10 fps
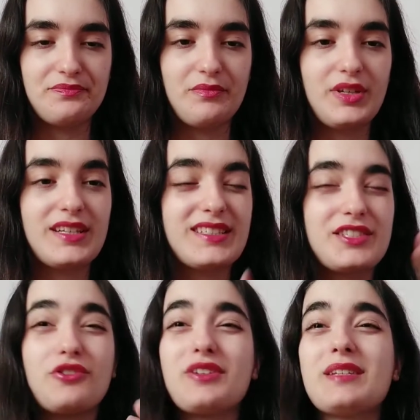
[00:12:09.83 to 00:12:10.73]
Because
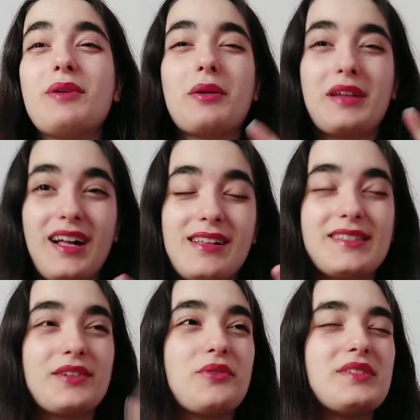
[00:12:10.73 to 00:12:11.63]
stories about cults
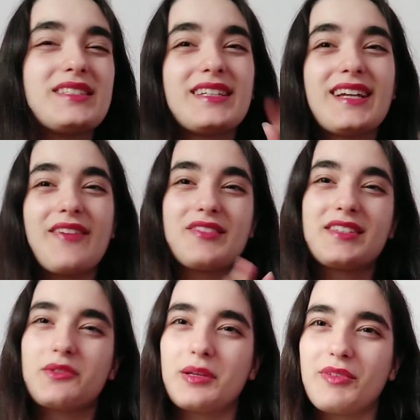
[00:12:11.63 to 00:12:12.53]
are always like have this
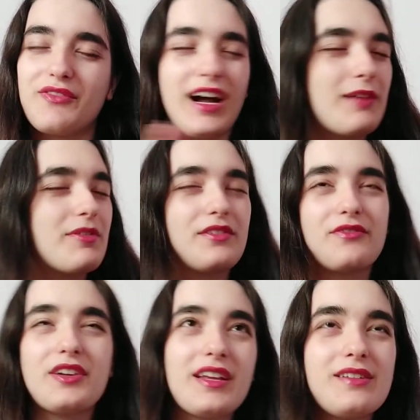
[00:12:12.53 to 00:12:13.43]
creepy vibe and they're
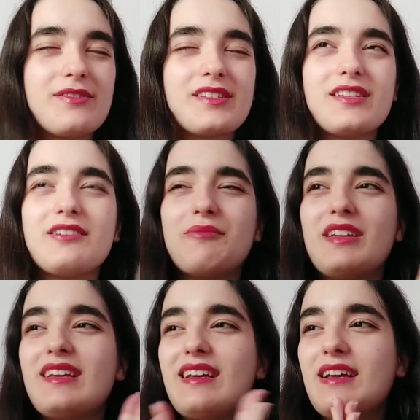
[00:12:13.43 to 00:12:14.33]
very interesting to
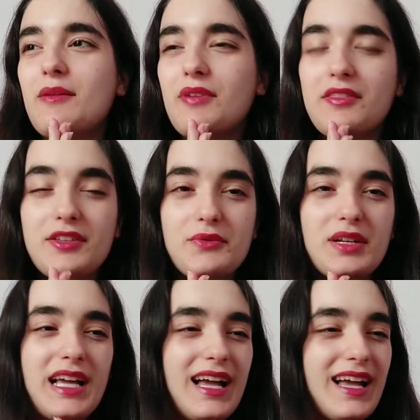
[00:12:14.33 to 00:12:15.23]
me. But this one,
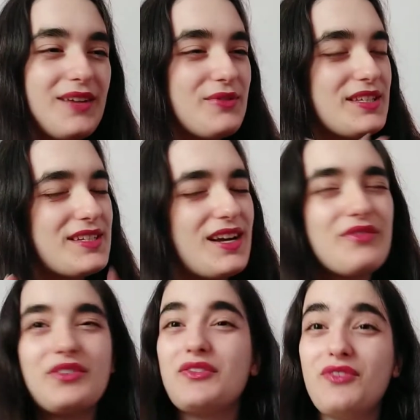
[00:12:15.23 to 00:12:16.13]
I was not
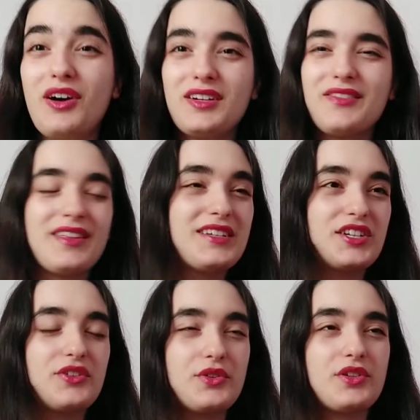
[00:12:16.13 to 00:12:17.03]
very fond of the
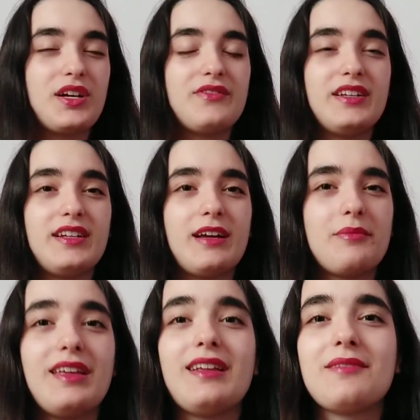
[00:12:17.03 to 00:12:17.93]
execution of it. I
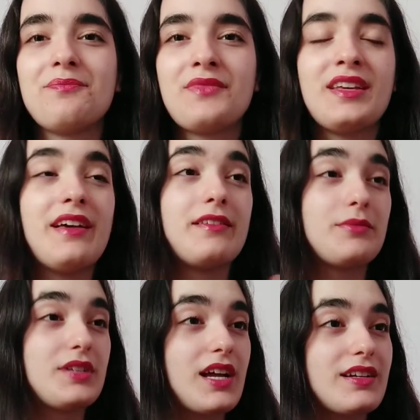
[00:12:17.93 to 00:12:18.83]
mean, the
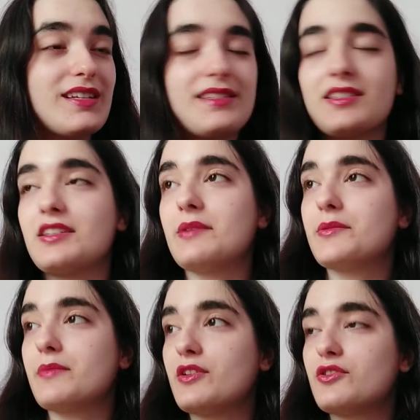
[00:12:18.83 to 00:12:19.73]
protagonist, she keeps
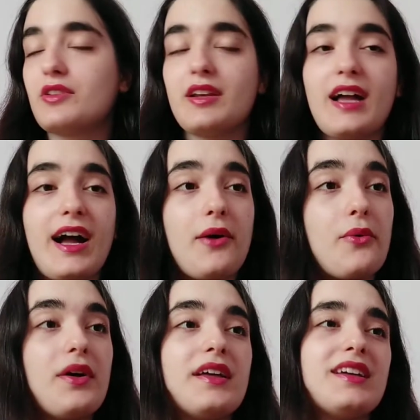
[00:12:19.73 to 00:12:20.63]
mentioning how
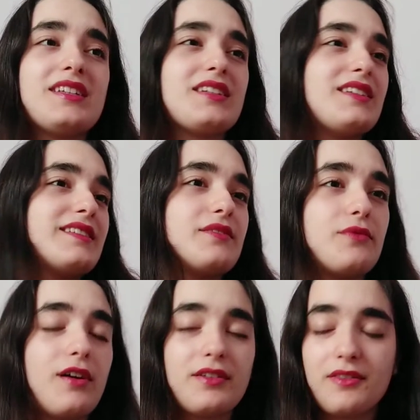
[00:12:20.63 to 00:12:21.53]
she doesn't
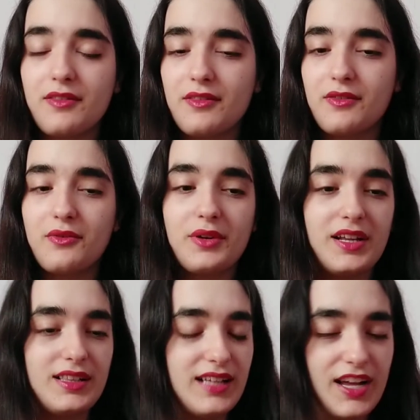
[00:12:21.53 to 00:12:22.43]
want the
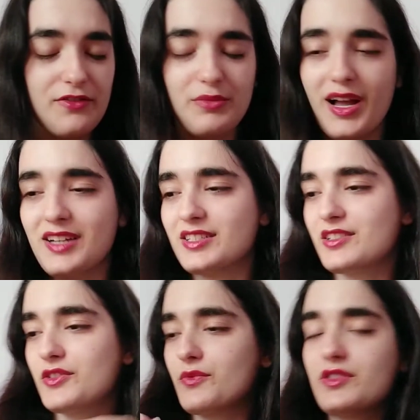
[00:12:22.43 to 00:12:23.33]
real life back. She
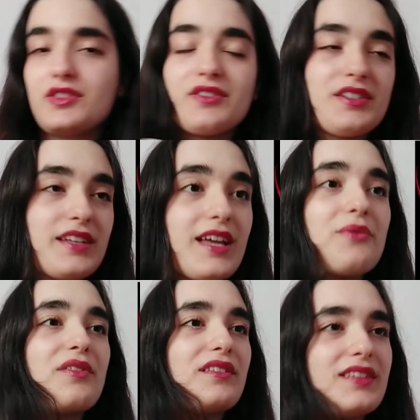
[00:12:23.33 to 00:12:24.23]
just wants to stay
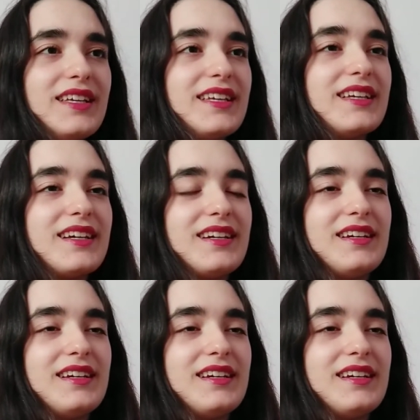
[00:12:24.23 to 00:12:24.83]
with the League.